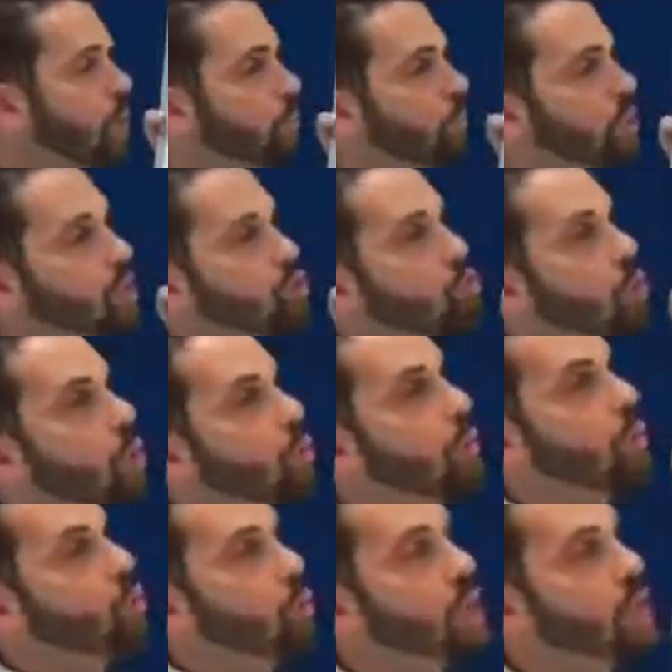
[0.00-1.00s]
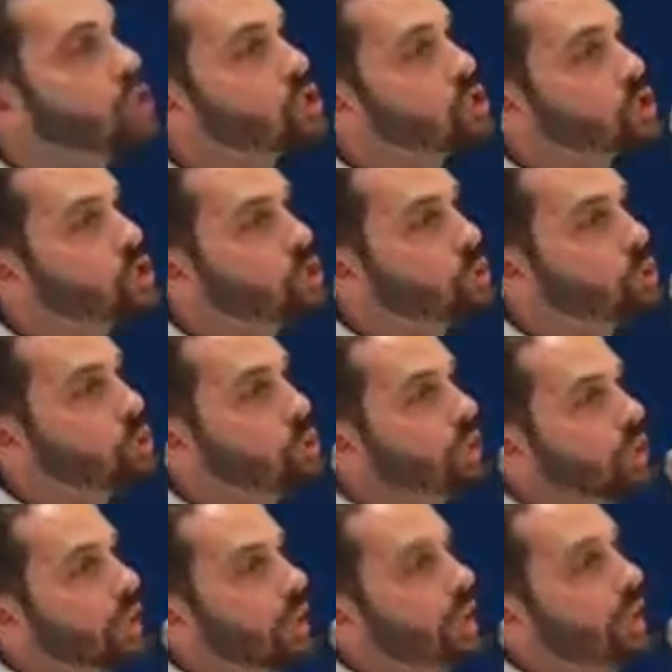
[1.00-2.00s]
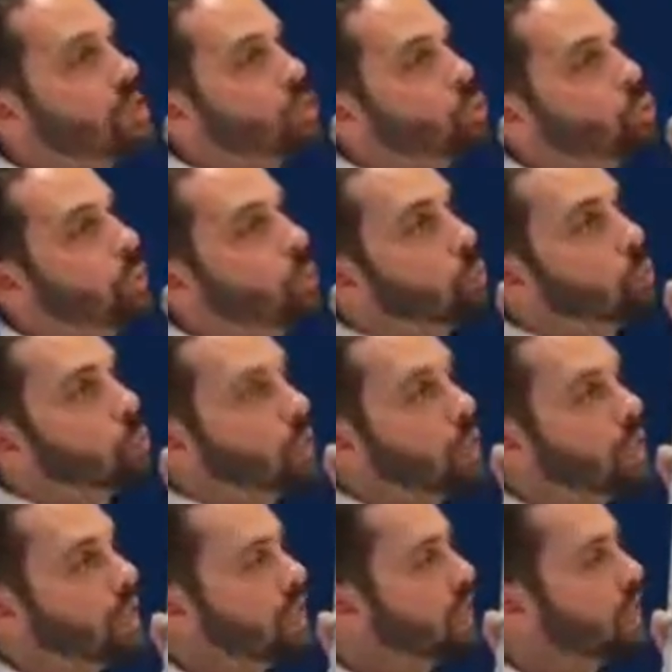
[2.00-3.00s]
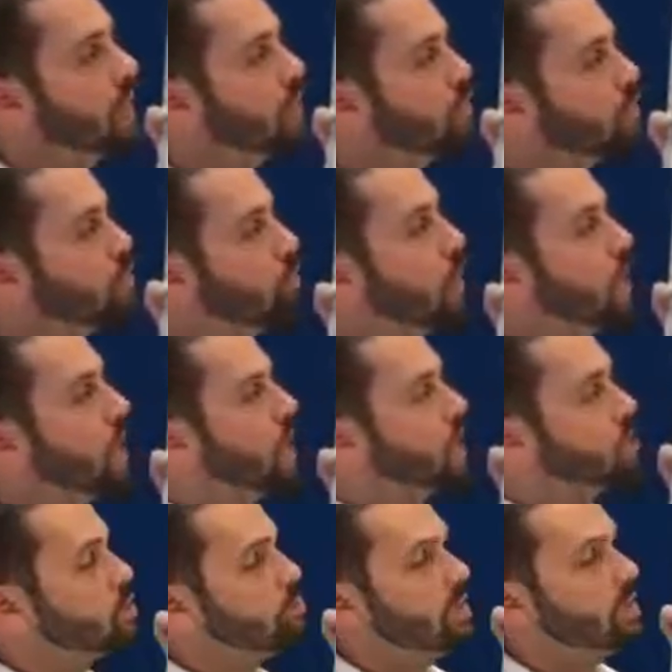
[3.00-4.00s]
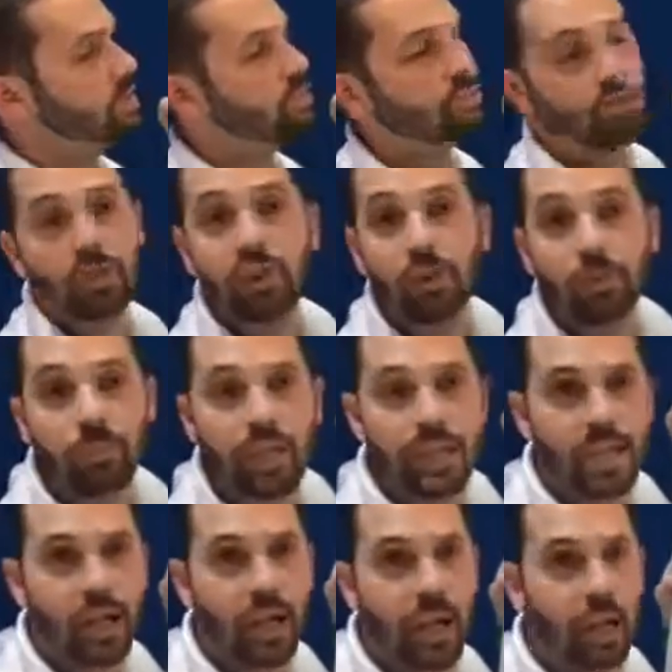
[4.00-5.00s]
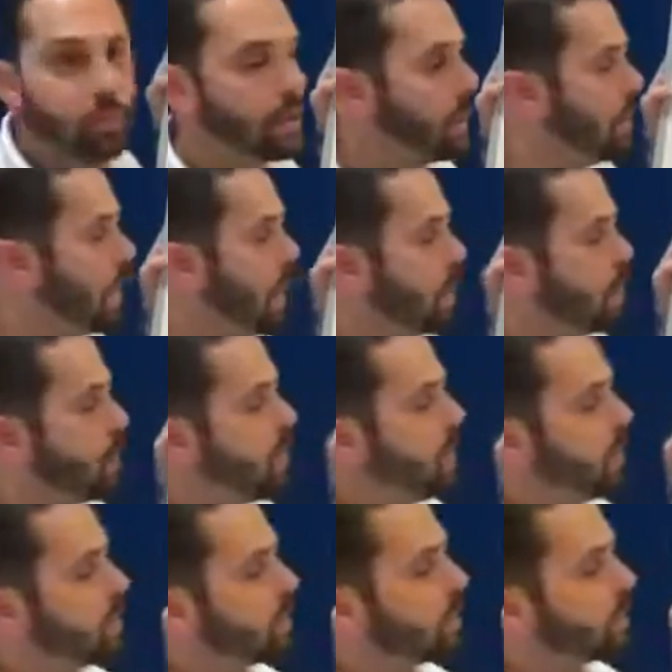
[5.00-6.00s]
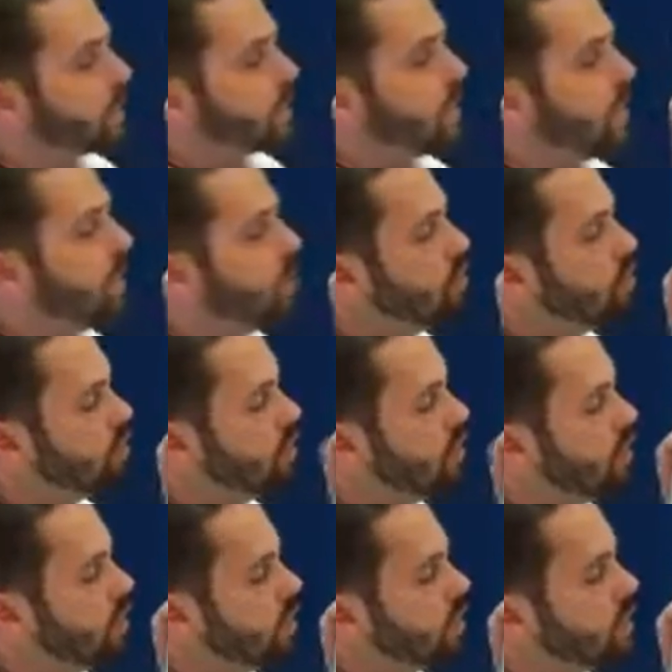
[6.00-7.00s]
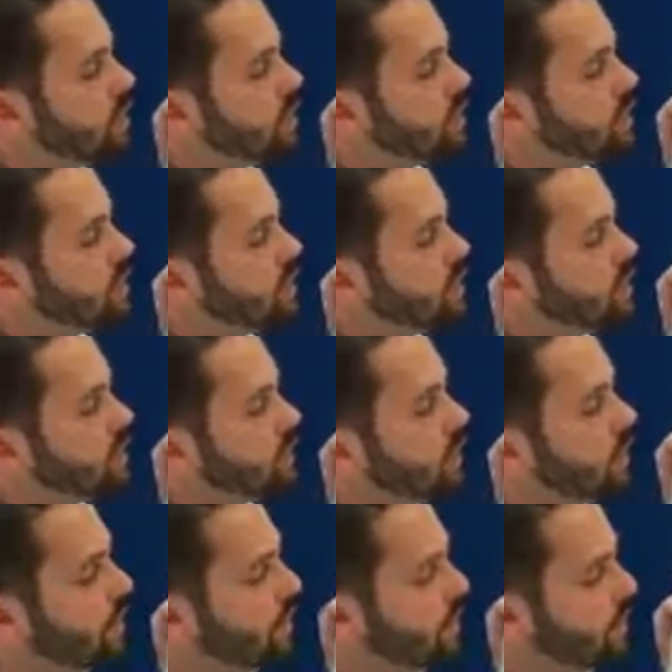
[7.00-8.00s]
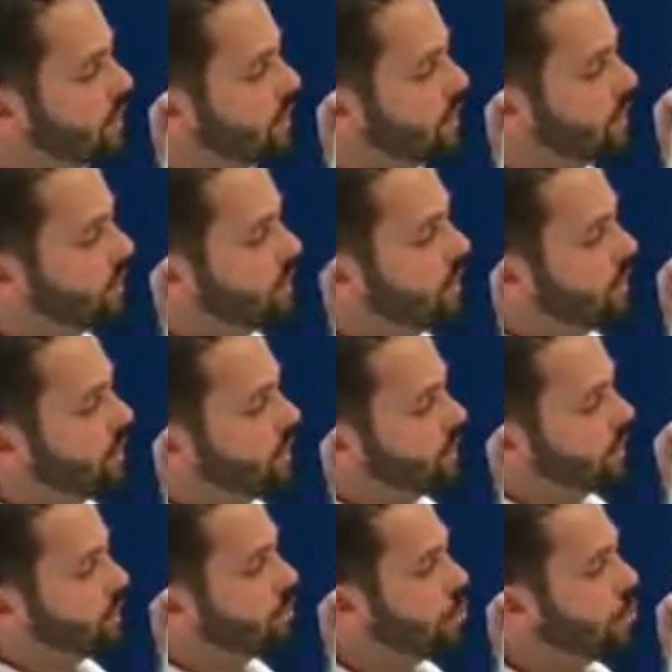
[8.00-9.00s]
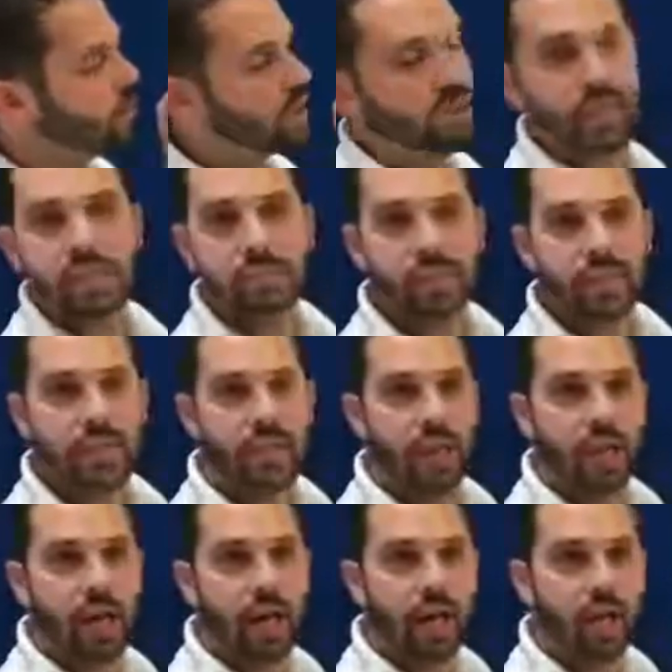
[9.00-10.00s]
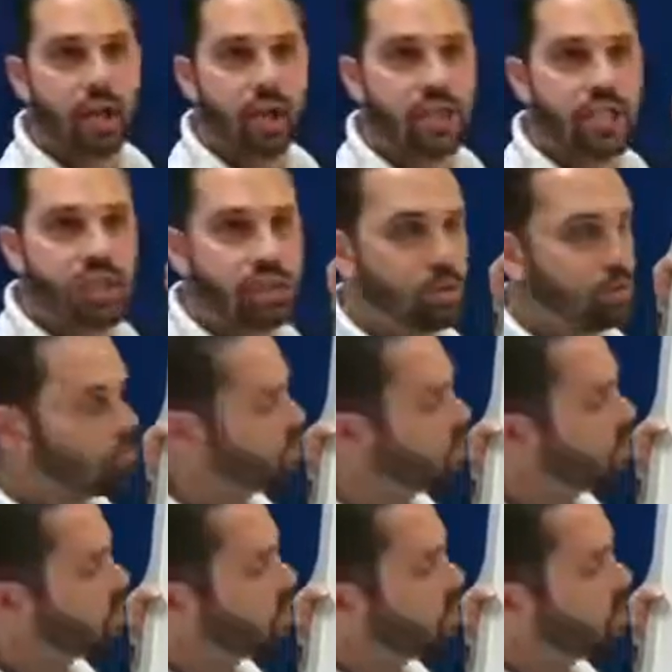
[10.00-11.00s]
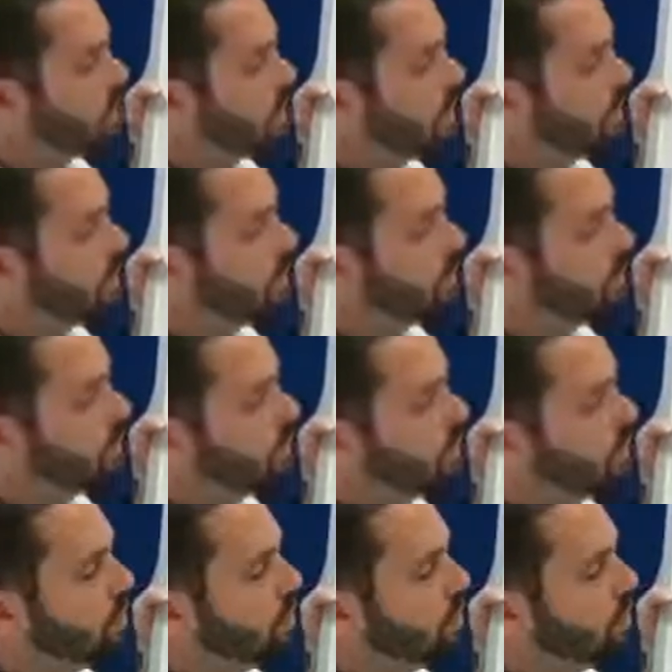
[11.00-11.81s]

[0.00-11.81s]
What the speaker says: Because what we want to do is we want your body to be free of misalignment. Now, let's say over here, this is the one that's misaligned, causing some pressure on that nerve.